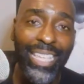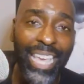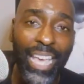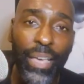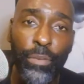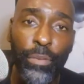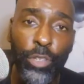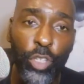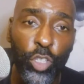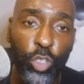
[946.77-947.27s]

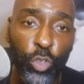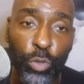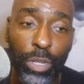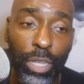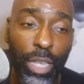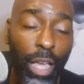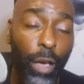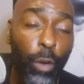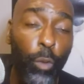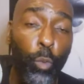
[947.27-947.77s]

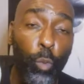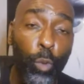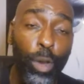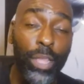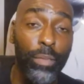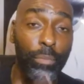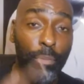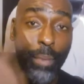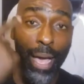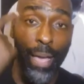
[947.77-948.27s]
chemistry
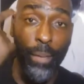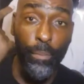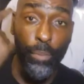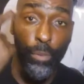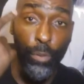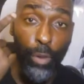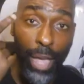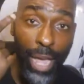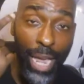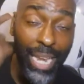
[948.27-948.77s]
with my
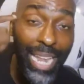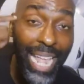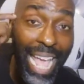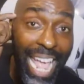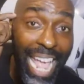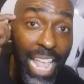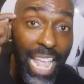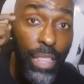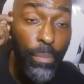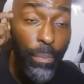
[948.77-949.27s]
brain
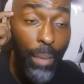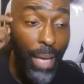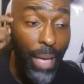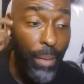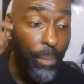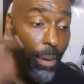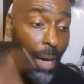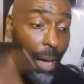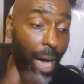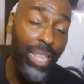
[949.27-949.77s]
and
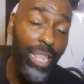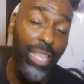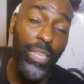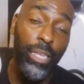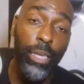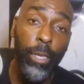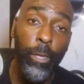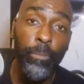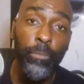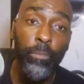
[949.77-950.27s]
my
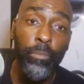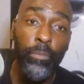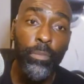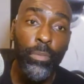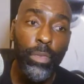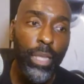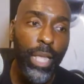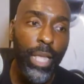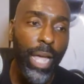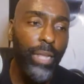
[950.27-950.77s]
body
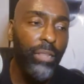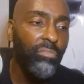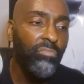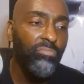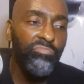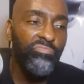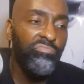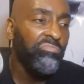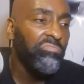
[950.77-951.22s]
that